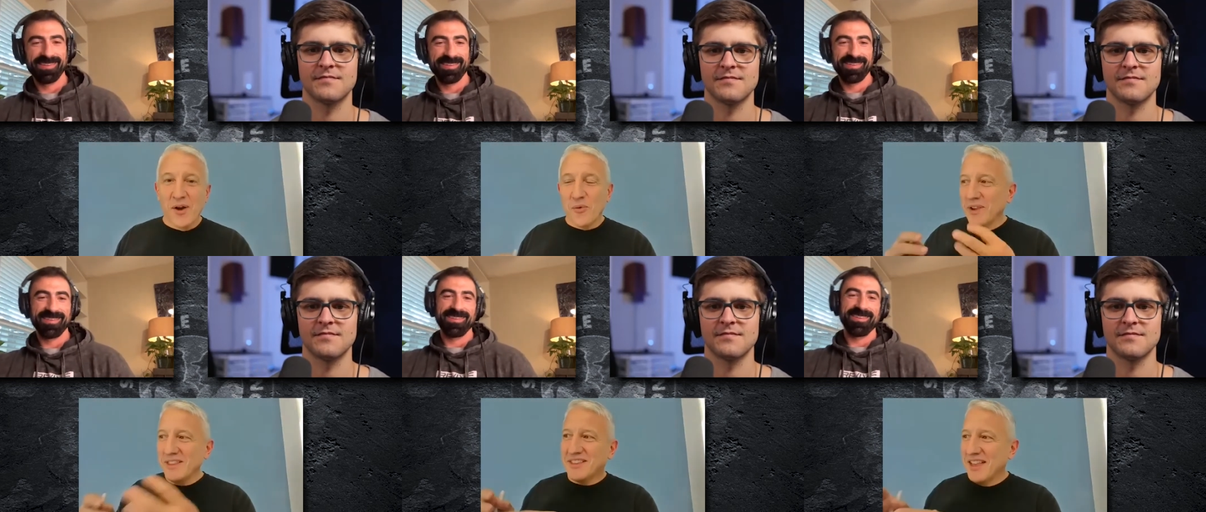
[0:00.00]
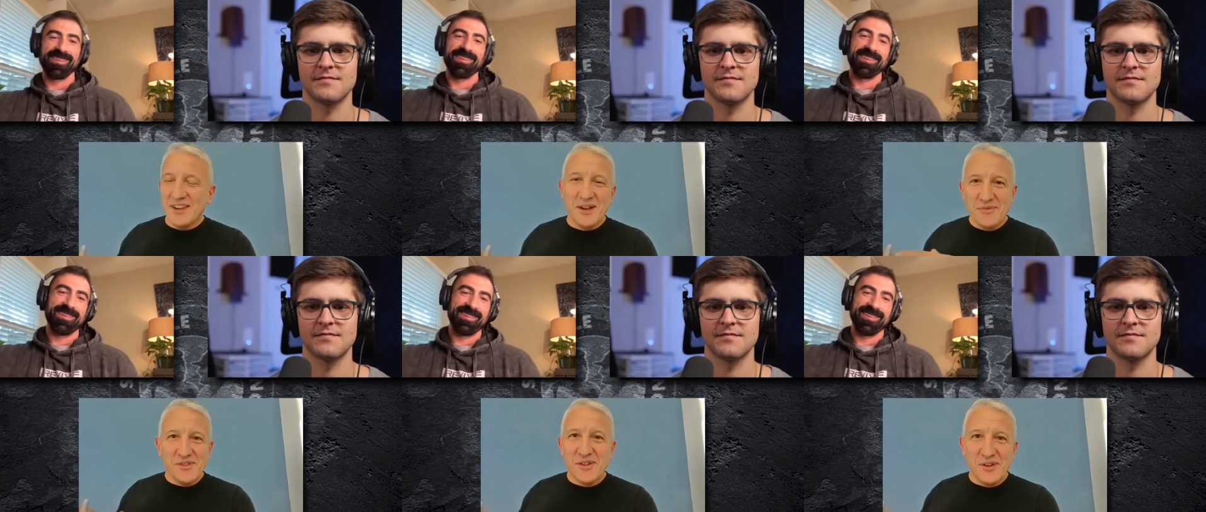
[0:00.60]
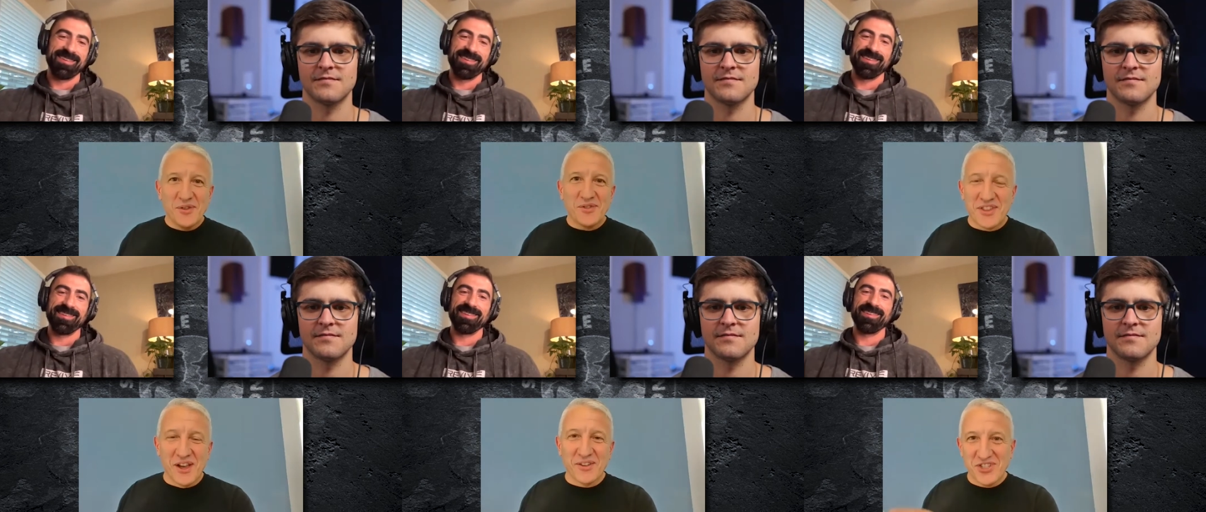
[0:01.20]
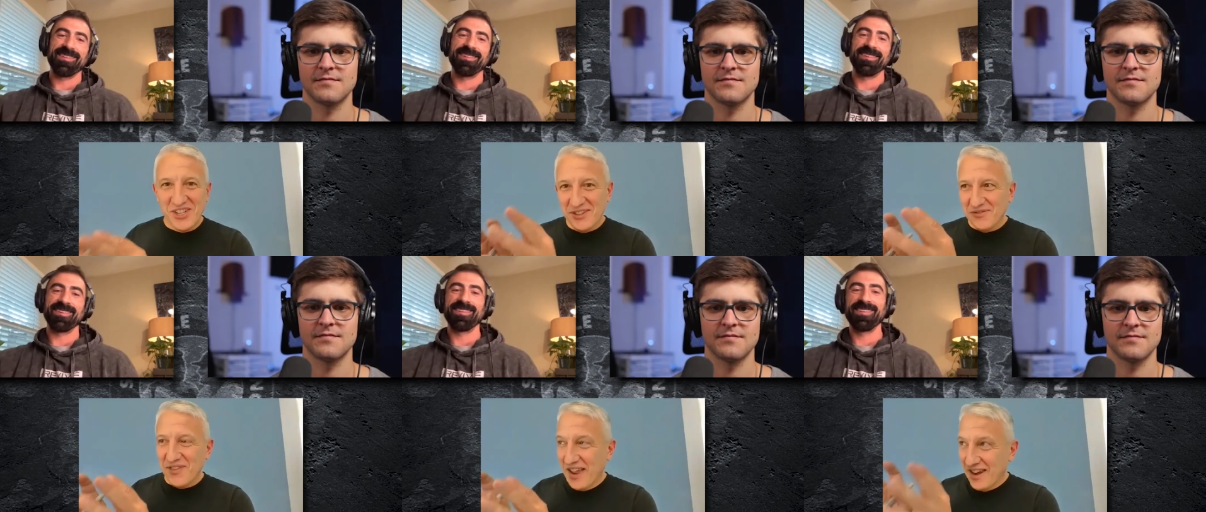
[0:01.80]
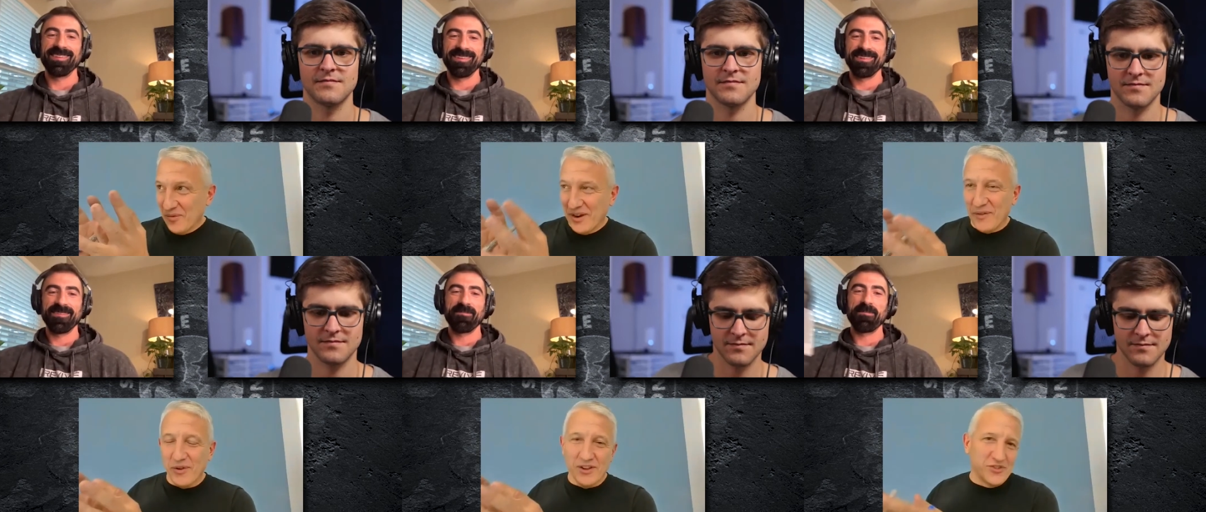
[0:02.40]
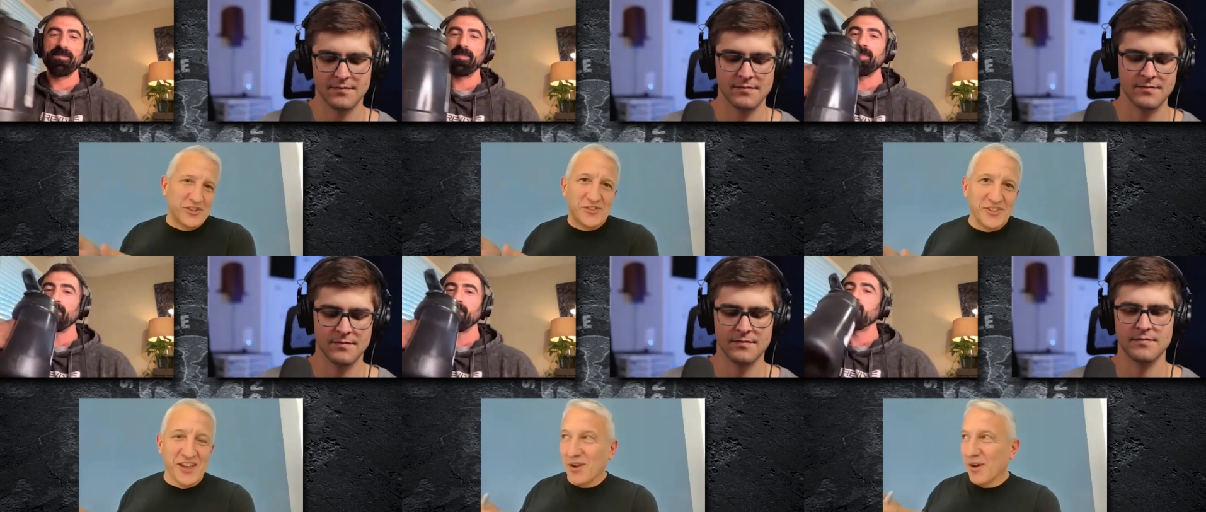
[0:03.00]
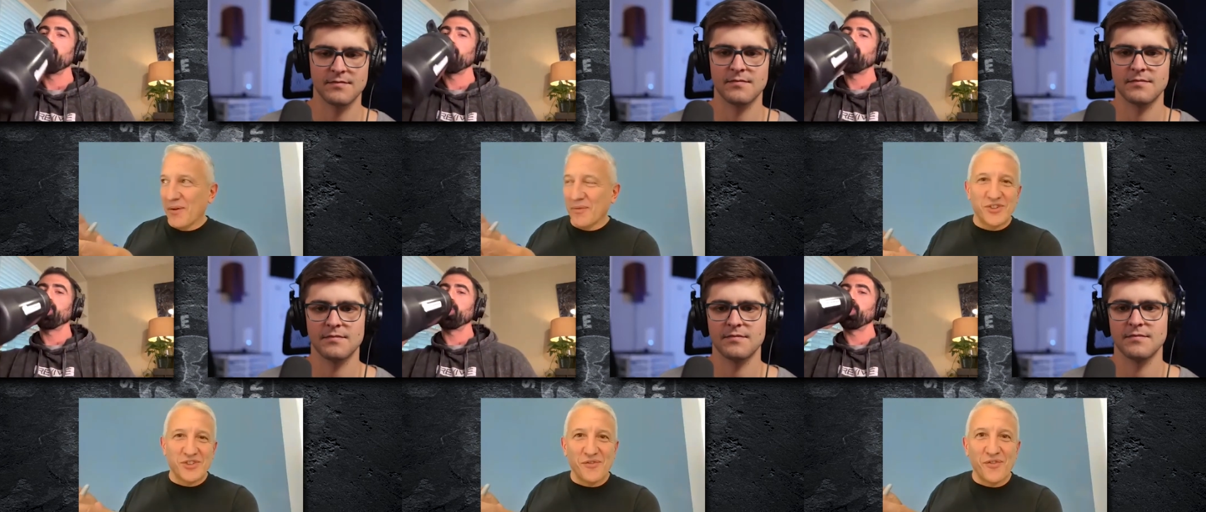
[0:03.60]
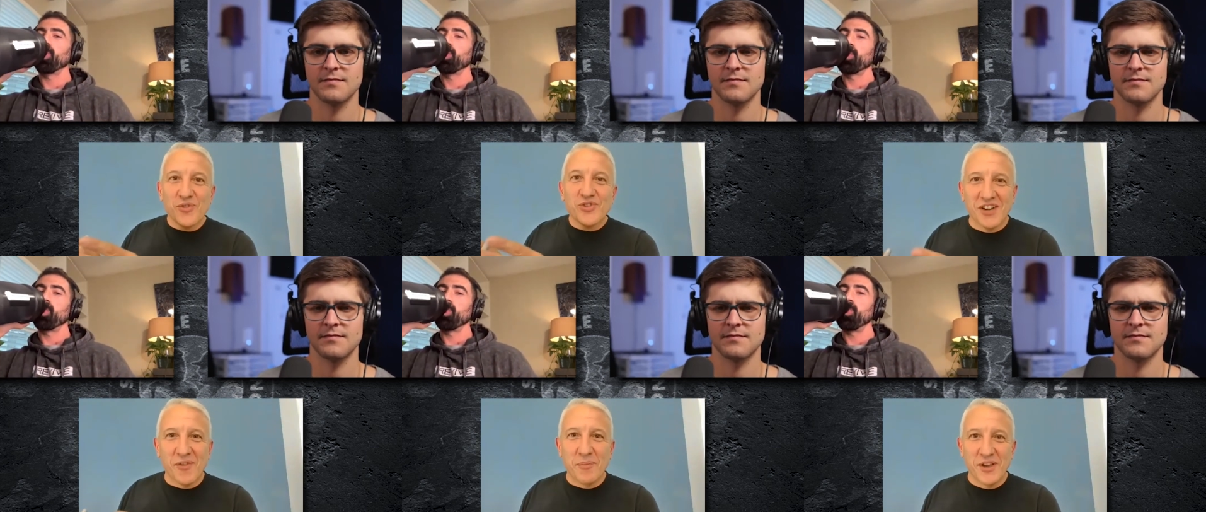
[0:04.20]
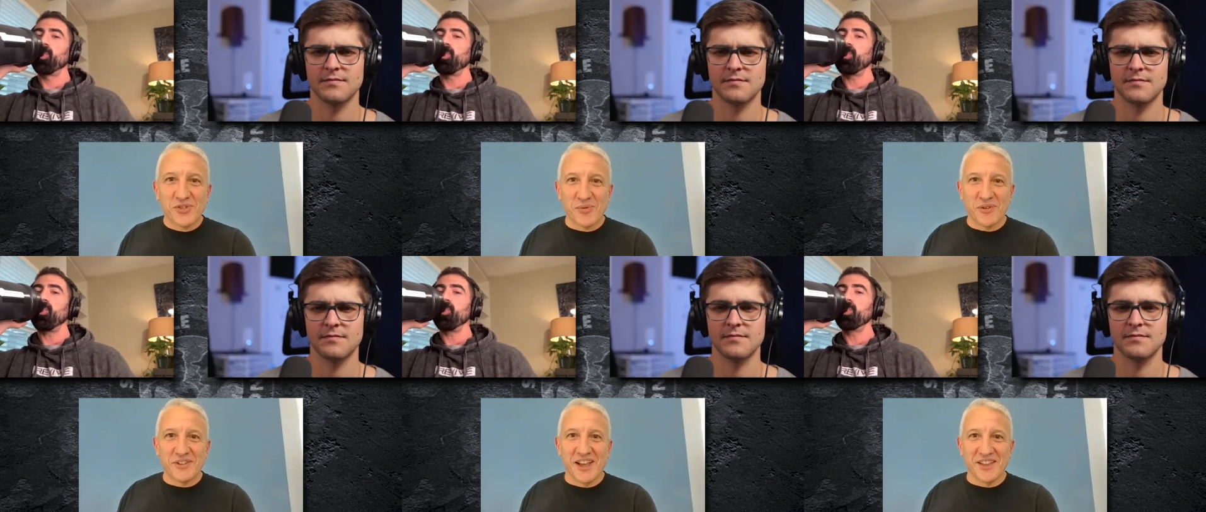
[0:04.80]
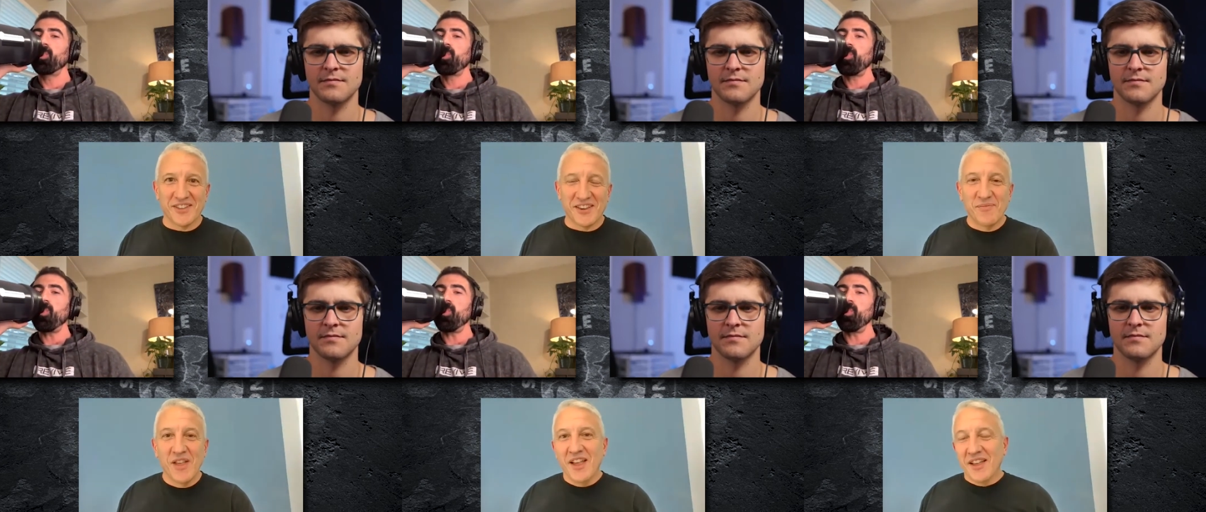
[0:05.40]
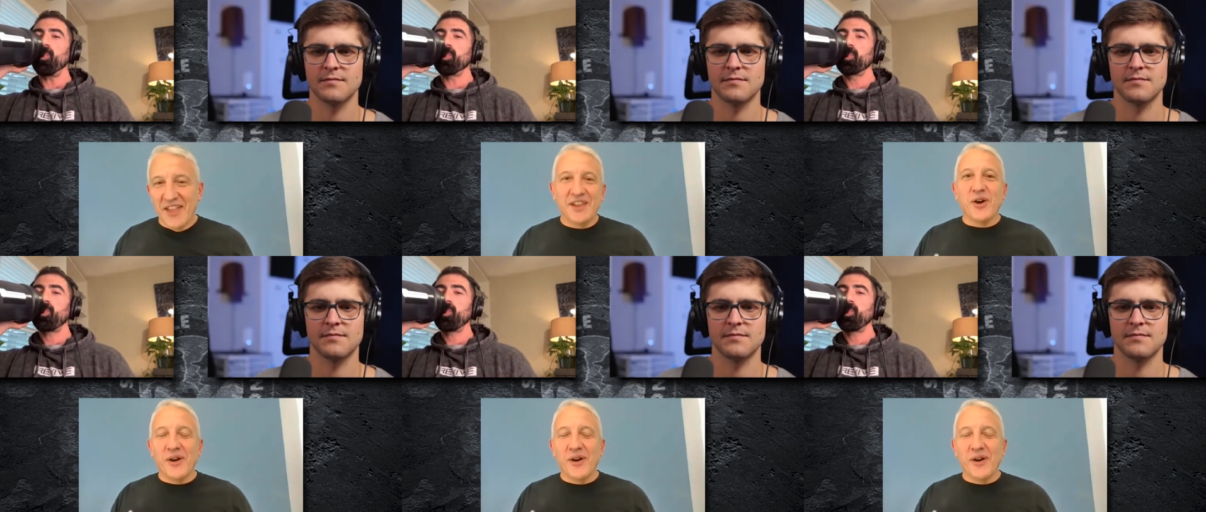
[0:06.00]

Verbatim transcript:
Speaker 1: We'd send them, you know, their sell sheet and, and whatever it is. Little did they know that was just a version of a pitch we were testing. They go